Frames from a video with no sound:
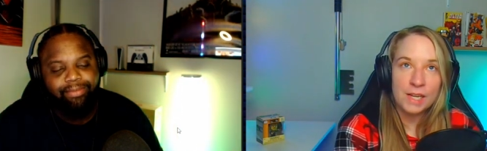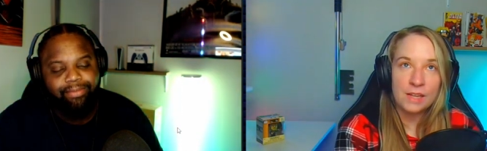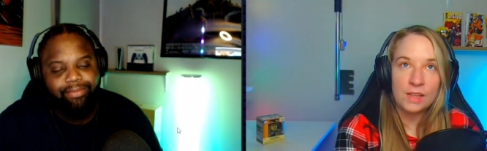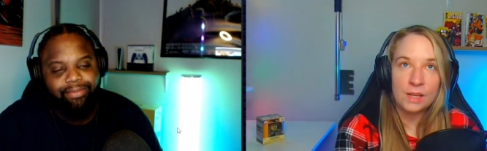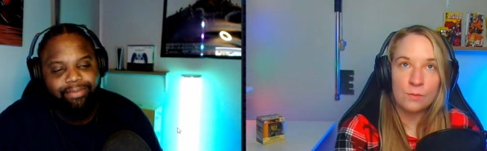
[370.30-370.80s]

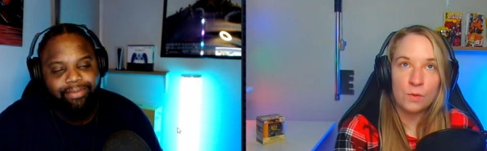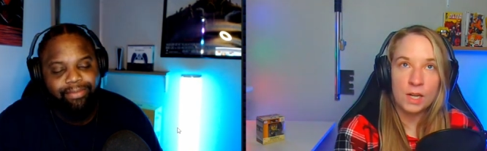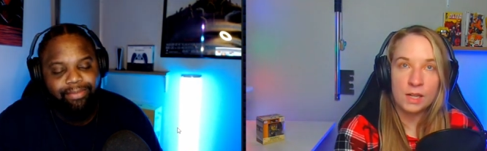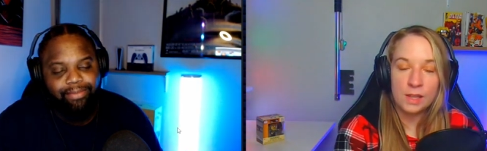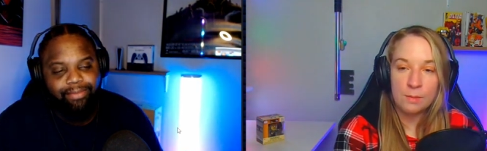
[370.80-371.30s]
Speaker 1: and then
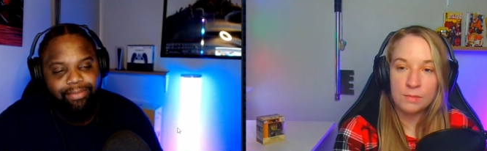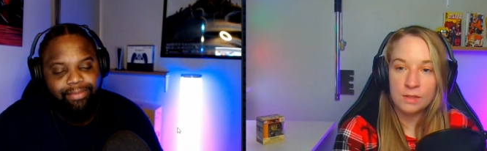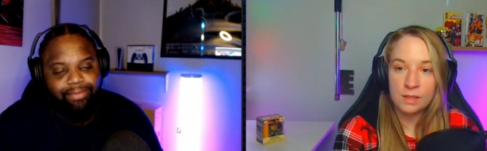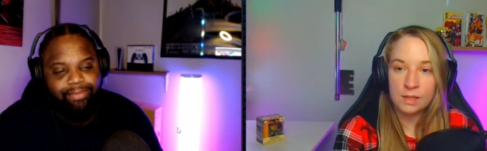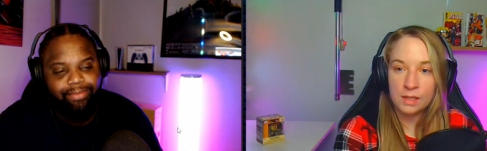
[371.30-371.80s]
when them,
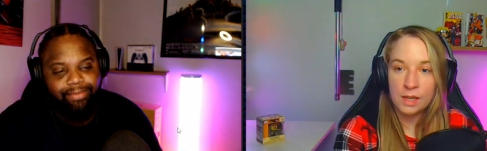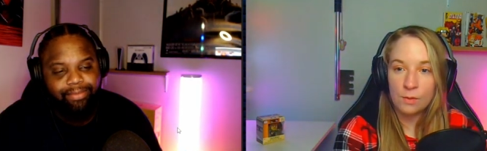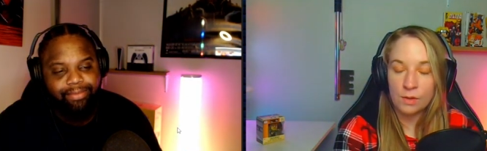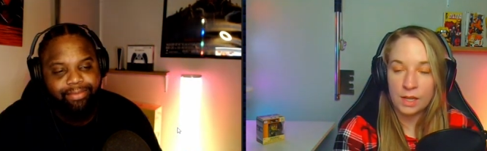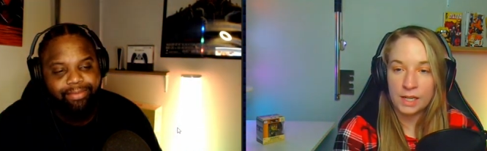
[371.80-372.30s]

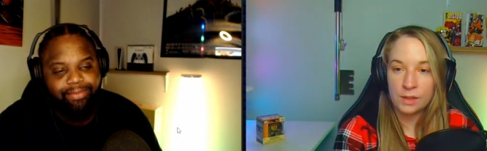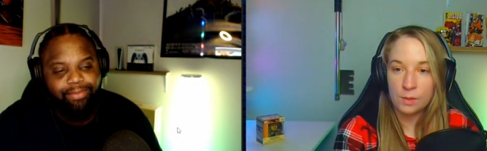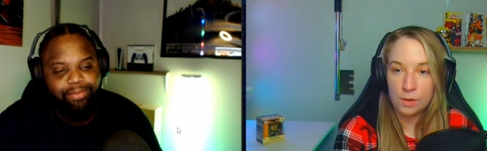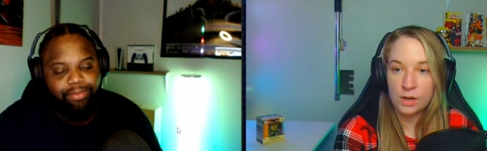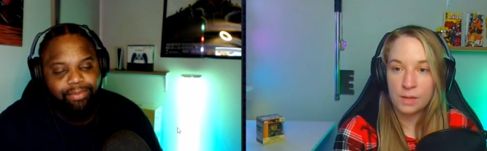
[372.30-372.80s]
they were like in
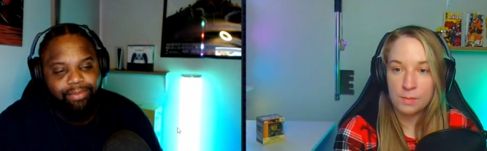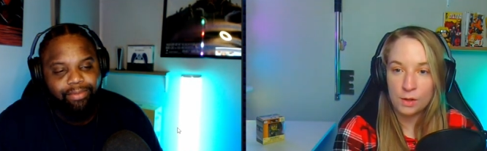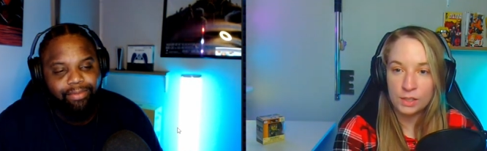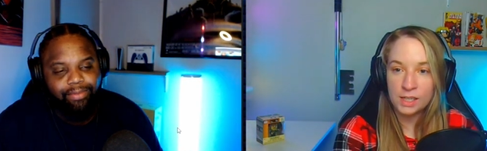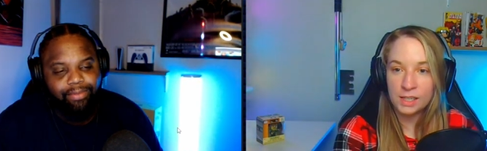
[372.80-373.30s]
the burning
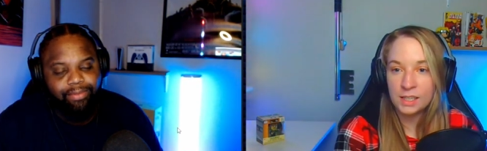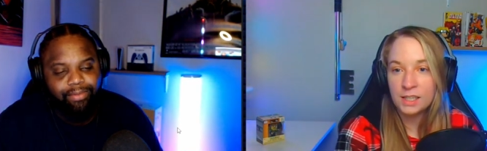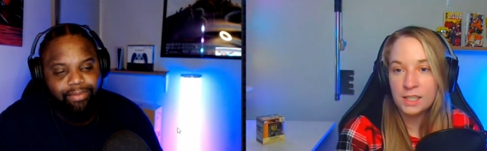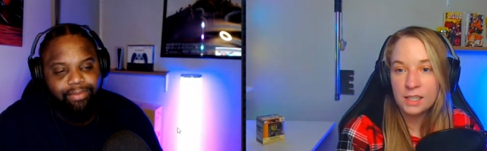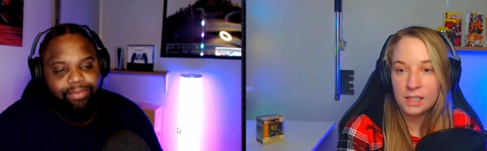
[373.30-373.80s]
building,
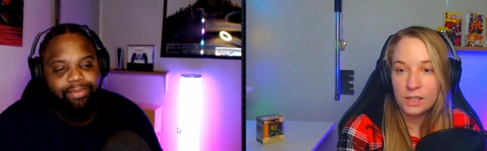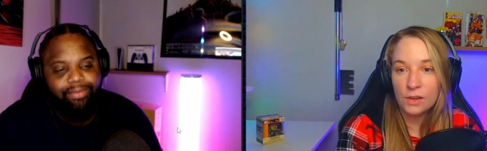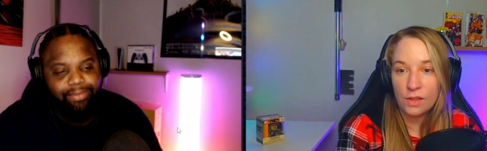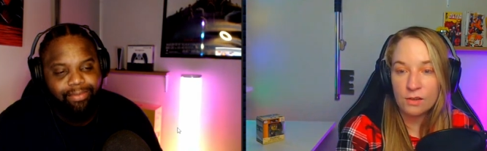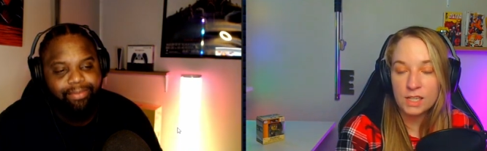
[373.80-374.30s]
you
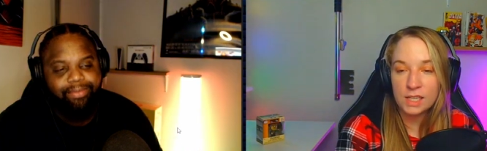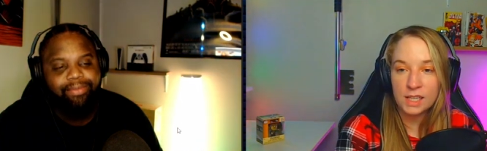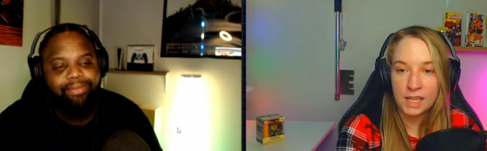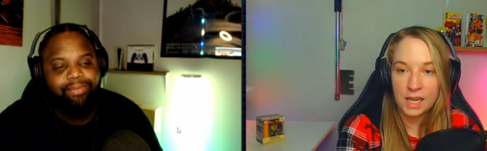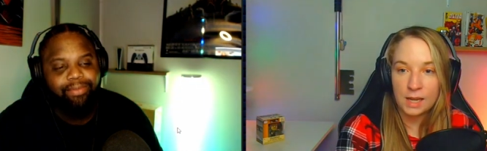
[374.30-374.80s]
know, that was like
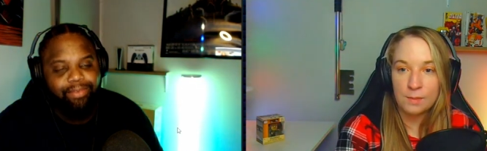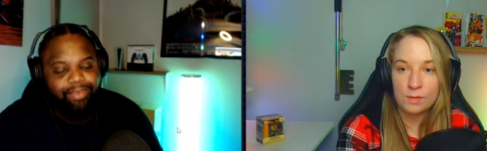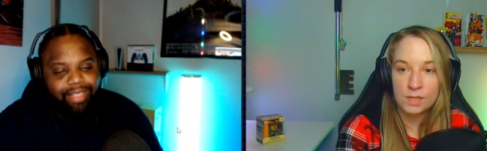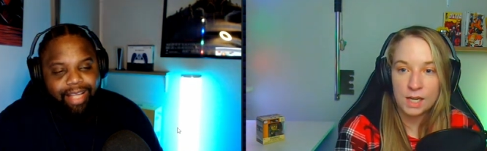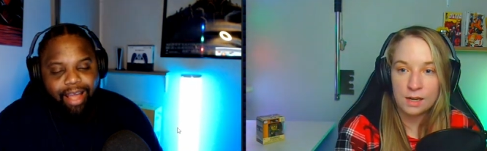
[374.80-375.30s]
the game.
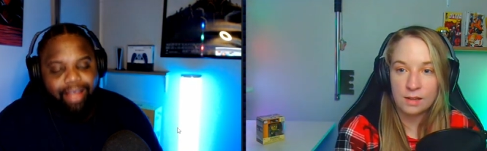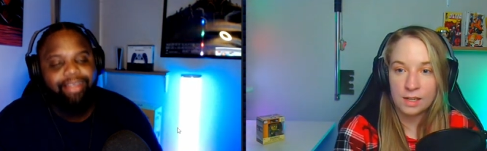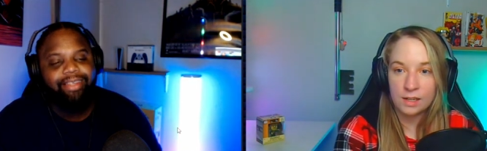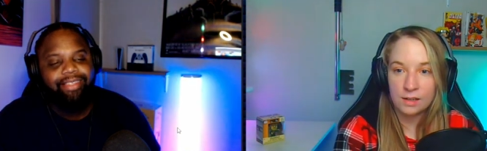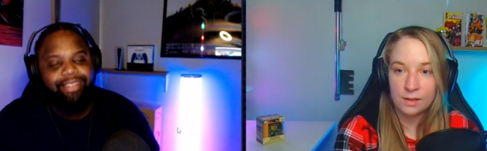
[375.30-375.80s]
It was kind of
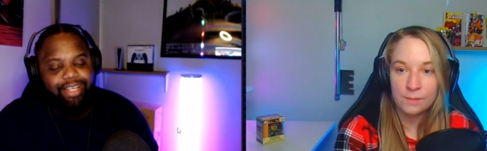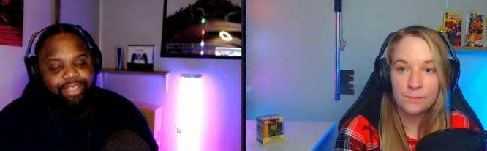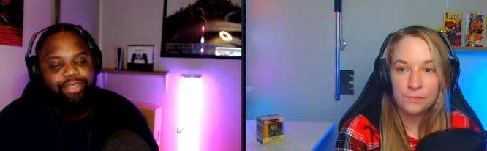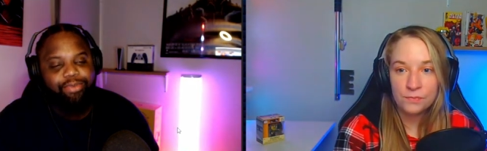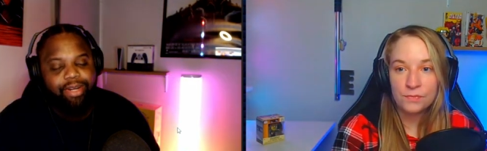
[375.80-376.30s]
like a. This
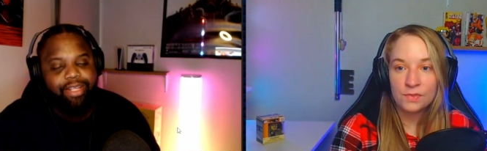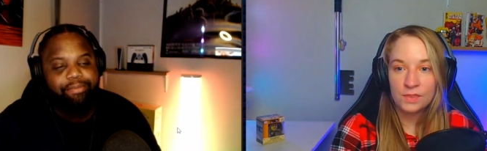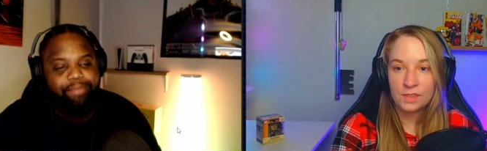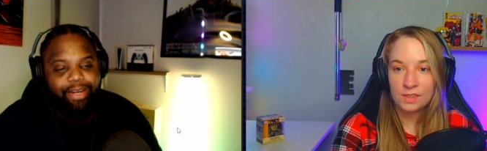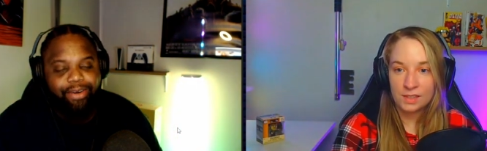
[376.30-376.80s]
Speaker 2: is one of the
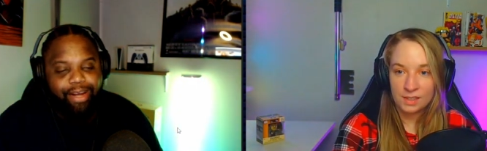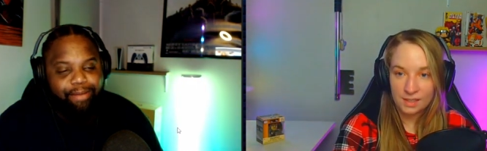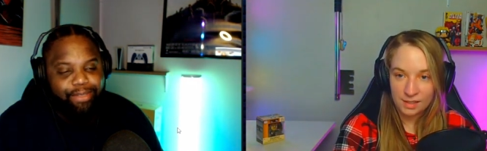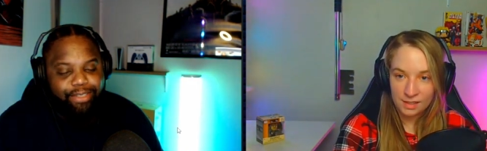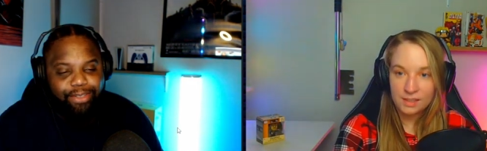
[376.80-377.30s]
better
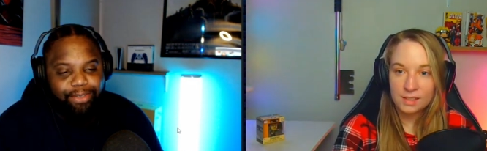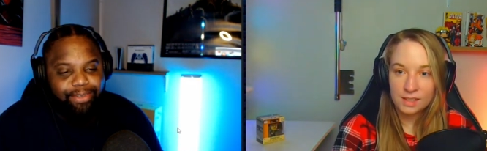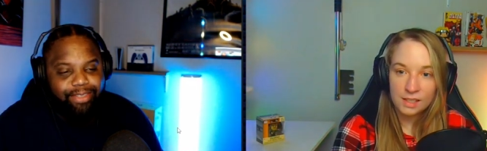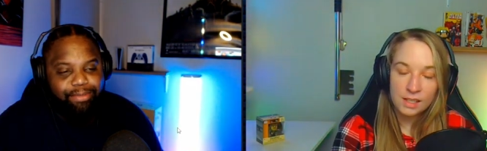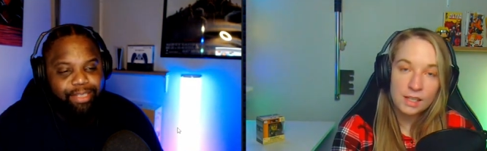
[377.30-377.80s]

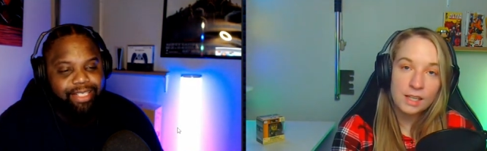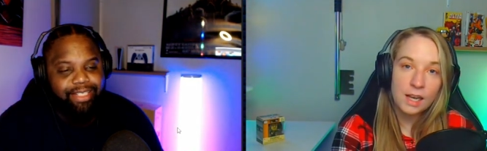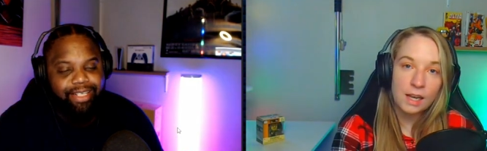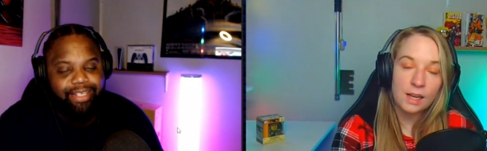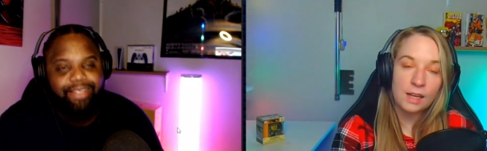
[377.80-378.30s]
episodes because they,
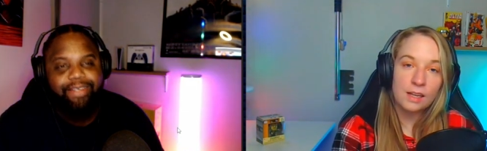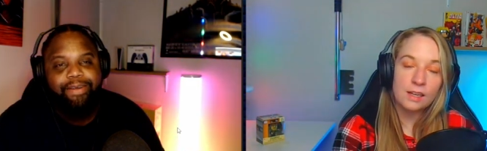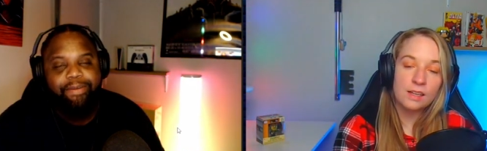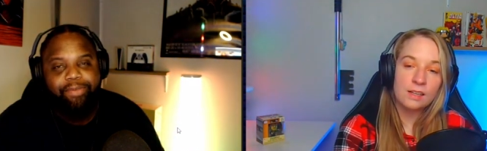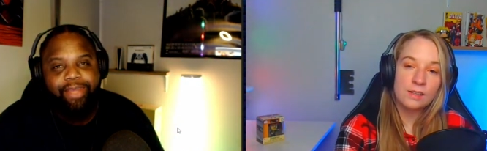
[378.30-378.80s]
yeah.
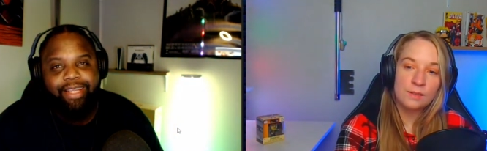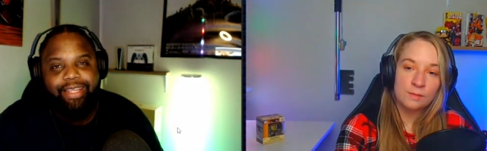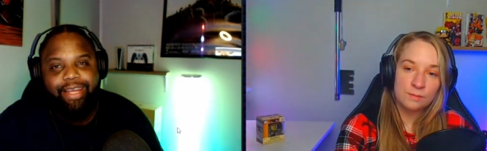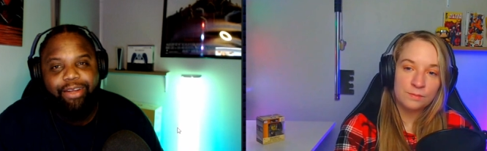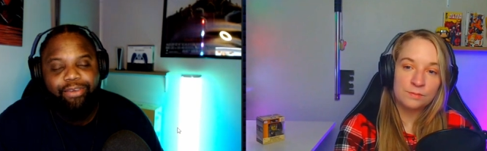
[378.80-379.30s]
they,
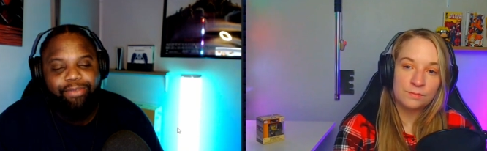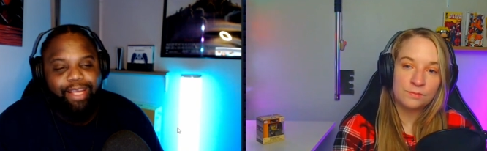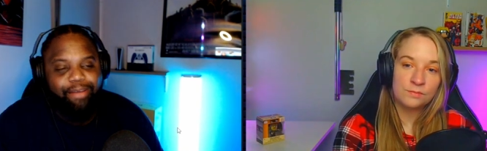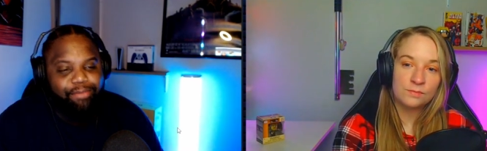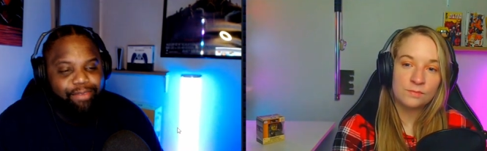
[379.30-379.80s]
they,
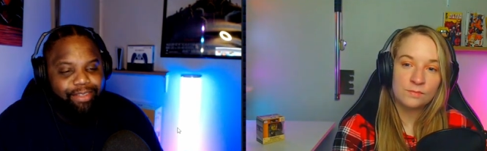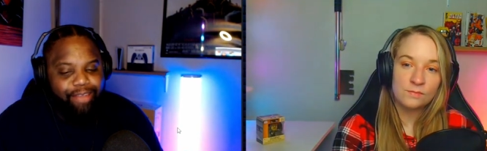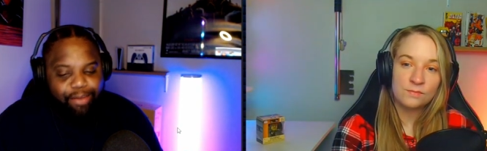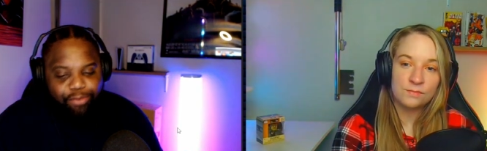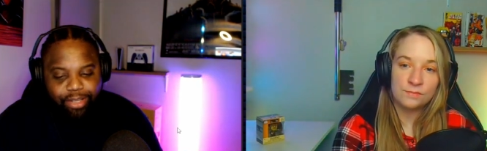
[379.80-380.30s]
they,
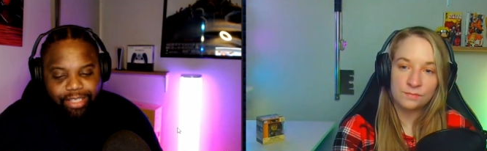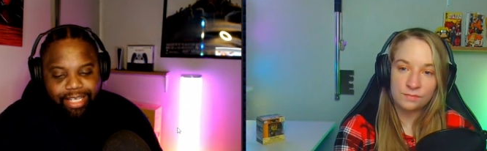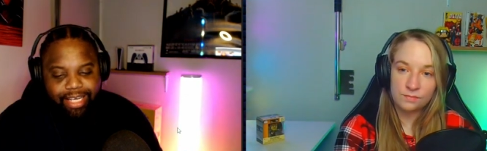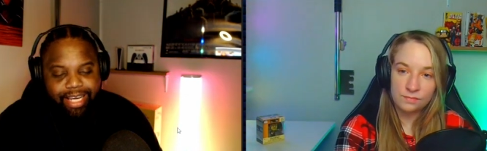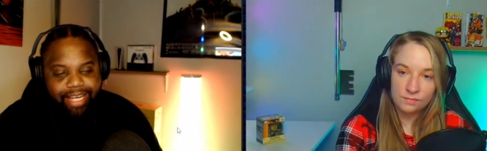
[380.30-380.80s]
they
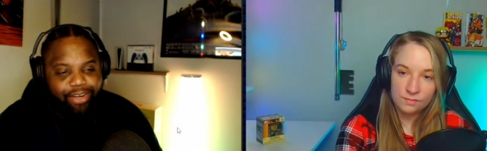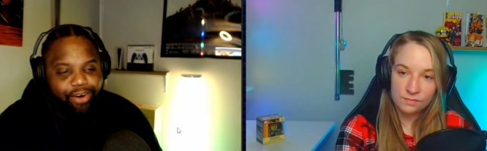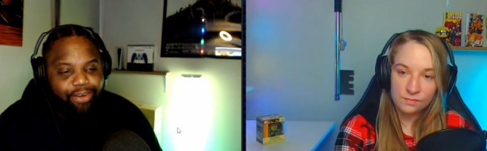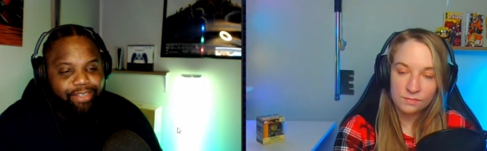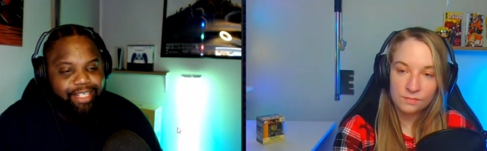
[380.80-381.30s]
really hit
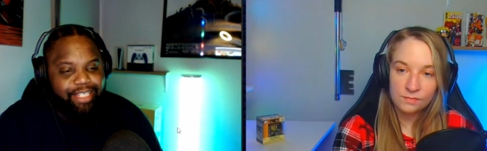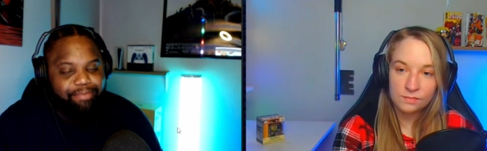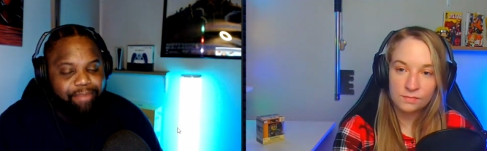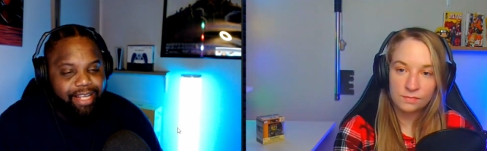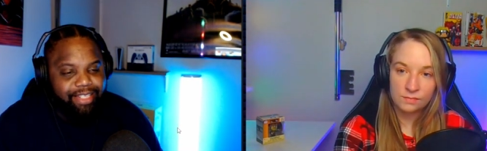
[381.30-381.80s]
all these
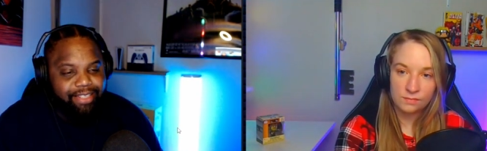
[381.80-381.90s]
spots of